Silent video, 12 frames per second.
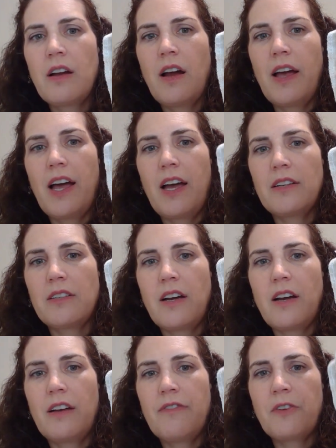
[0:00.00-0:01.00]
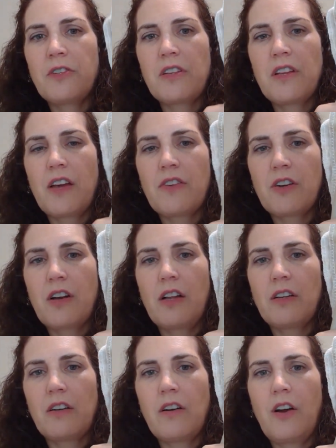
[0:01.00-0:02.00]
I filled in the other
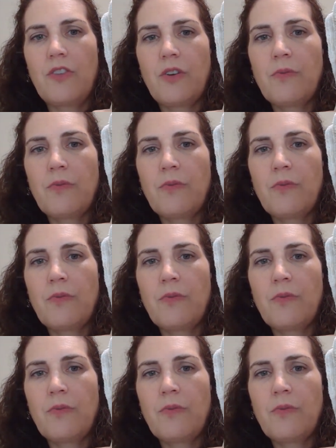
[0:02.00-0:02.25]
color on the